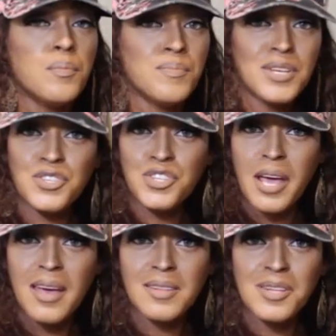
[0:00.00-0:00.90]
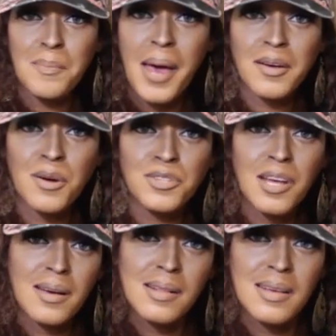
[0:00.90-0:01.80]
Miss Jade Tobacco
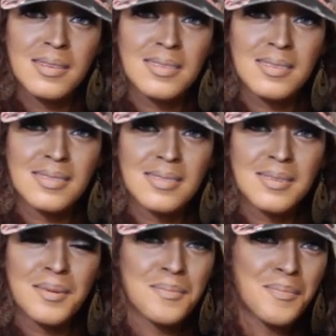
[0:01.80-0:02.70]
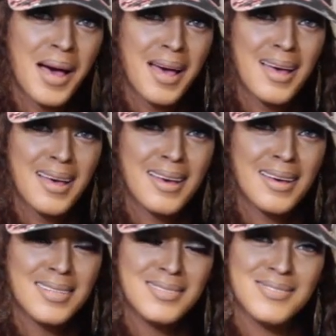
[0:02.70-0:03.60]
Douglas.
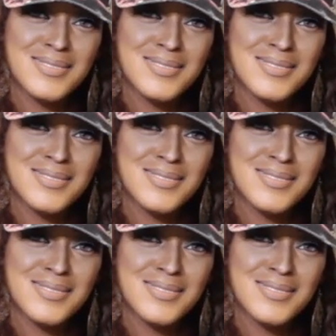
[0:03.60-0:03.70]
Bye.